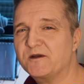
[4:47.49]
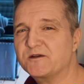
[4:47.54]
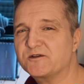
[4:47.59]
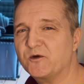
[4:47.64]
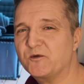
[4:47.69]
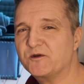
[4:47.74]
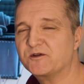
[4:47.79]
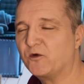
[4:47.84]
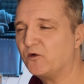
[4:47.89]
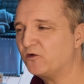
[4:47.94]

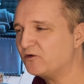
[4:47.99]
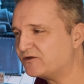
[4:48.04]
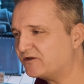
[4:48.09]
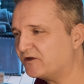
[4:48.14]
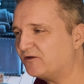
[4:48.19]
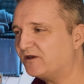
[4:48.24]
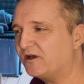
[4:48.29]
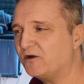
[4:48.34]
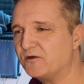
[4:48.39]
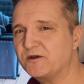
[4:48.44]
so it's
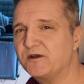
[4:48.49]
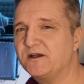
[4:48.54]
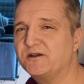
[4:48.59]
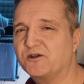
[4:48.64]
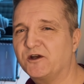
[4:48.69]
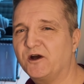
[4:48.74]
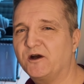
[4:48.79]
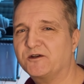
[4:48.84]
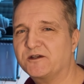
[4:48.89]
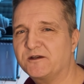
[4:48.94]
also currently
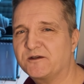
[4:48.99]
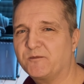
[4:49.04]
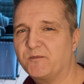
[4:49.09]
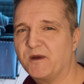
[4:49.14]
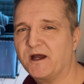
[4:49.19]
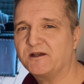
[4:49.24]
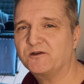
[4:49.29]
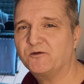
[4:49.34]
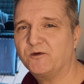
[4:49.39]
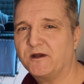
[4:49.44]
charging the
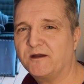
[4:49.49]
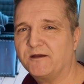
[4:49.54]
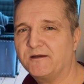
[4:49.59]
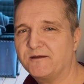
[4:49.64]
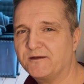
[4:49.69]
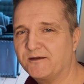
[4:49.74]
battery.